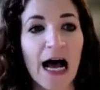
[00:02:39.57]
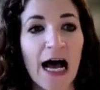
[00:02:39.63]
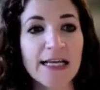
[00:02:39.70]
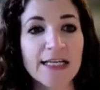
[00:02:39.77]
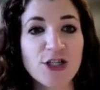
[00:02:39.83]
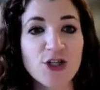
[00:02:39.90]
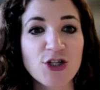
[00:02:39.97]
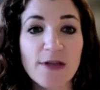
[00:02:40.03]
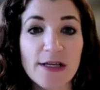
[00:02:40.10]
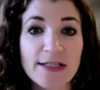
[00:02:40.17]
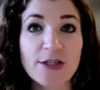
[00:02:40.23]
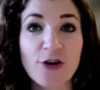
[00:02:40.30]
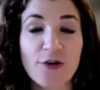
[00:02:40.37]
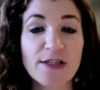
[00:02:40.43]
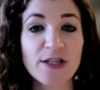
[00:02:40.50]
I do
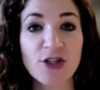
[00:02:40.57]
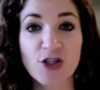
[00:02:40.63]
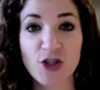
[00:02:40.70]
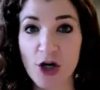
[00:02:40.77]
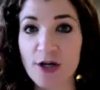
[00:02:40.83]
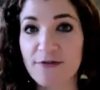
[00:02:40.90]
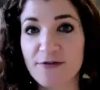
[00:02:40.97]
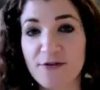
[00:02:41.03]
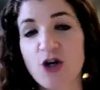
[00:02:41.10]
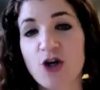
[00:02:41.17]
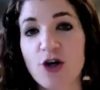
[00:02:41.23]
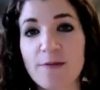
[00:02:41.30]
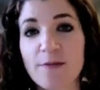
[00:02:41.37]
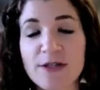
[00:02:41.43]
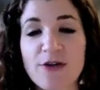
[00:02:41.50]
this near the start of
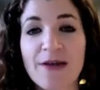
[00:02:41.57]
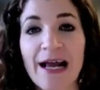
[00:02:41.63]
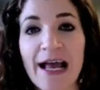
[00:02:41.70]
term so that